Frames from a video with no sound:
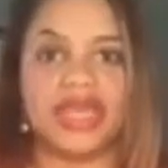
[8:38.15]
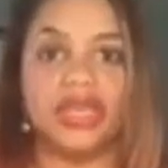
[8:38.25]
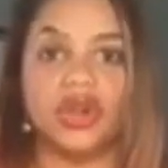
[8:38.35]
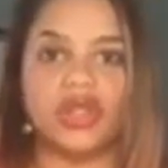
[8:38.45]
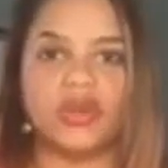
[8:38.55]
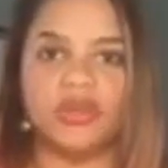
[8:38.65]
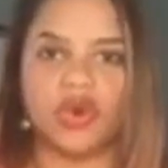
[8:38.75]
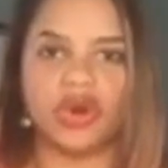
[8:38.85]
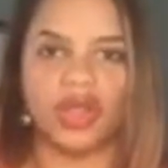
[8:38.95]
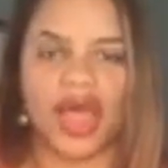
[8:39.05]
Like you're on the
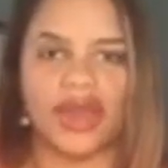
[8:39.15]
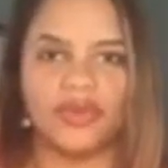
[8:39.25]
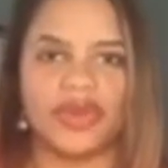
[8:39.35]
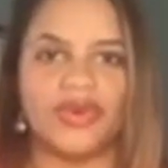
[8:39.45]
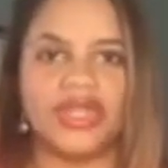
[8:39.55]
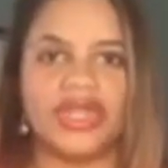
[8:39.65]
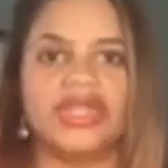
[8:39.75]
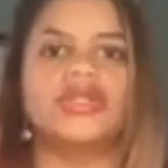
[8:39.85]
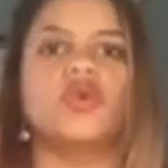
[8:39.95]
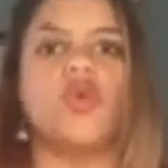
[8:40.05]
borderline and we really
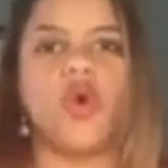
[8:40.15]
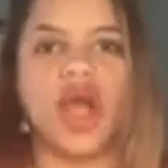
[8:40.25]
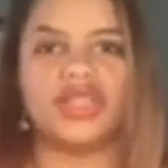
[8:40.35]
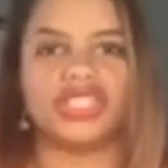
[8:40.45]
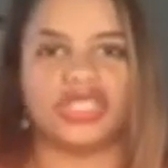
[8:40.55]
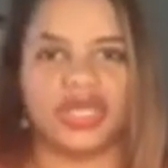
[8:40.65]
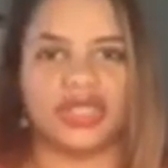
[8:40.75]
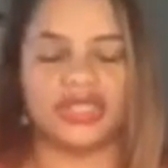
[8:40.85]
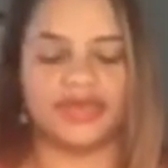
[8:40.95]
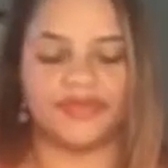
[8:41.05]
need to watch
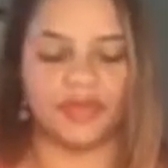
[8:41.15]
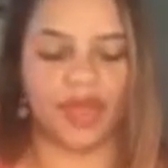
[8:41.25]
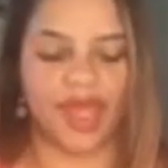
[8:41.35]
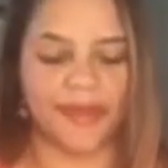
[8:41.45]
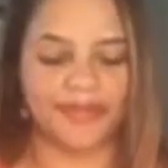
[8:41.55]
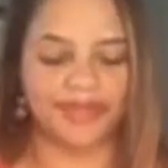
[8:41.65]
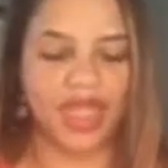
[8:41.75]
this, okay?